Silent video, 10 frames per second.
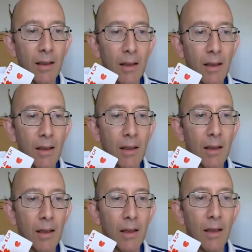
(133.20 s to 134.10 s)

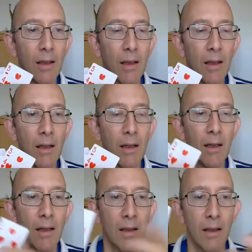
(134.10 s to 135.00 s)

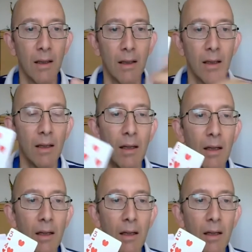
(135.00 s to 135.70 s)
(silence)